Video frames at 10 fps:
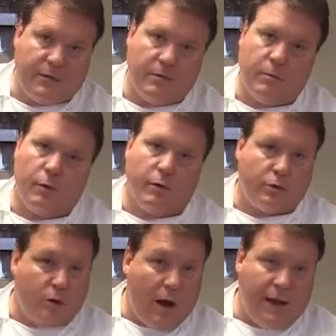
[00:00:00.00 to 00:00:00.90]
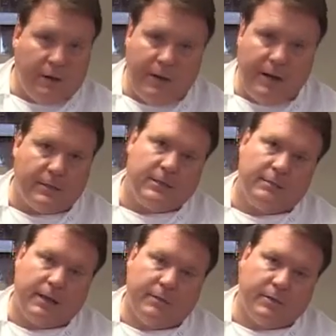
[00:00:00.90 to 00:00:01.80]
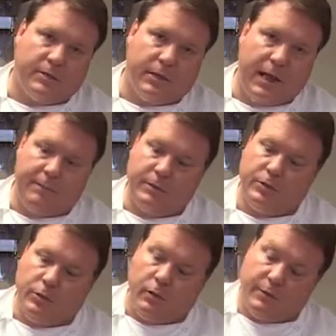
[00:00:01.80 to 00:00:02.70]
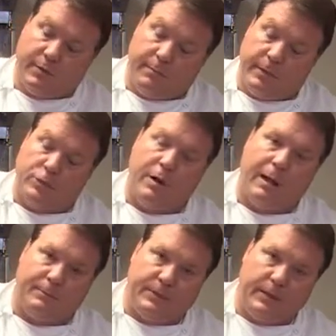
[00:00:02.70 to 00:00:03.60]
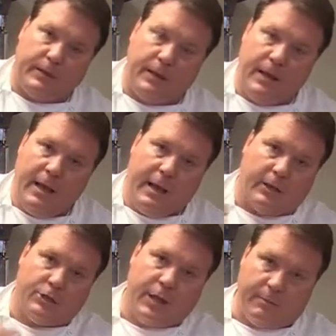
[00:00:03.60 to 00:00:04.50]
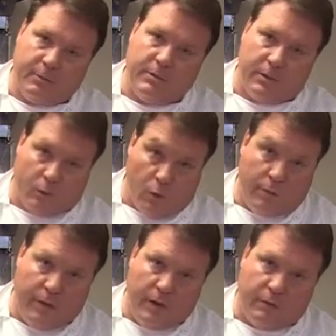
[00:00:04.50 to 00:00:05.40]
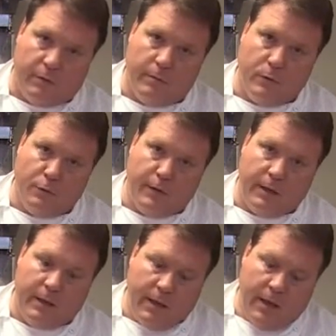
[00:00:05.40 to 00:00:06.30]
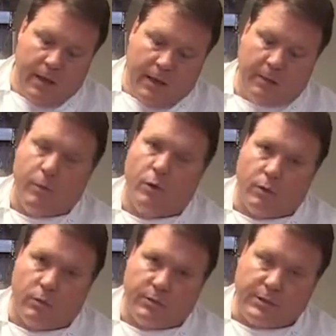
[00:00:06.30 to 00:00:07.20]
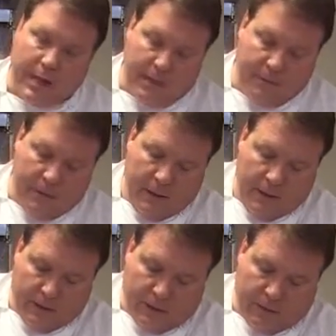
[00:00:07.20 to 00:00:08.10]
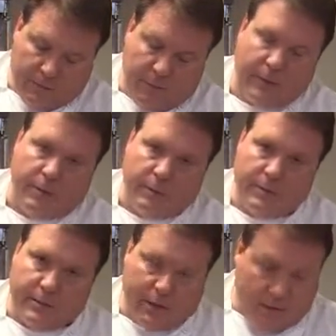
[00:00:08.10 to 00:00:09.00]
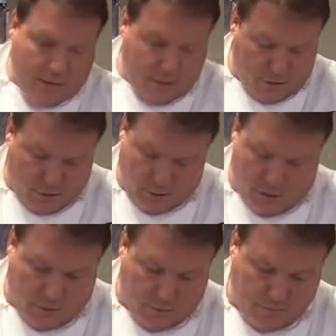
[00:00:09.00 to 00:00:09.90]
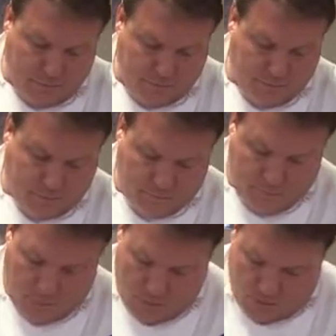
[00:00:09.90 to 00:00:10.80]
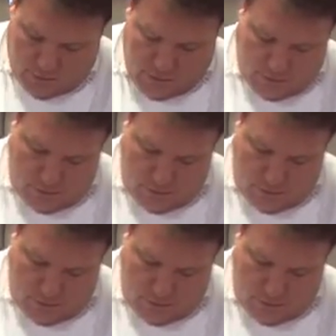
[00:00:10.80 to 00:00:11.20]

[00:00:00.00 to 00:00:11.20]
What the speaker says: for the motor, dry ingredients, sometimes this will happen too, or if something drops in and jams the worm gear from moving, the motor will stop. Just simply hit the reset and you're good to go. Okay,